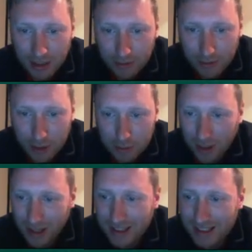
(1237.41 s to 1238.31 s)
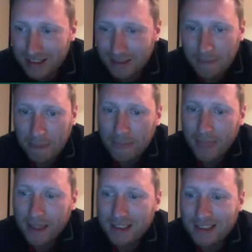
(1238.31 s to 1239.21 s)
Flash plays,
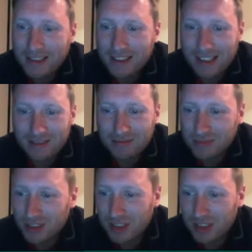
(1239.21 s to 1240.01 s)
still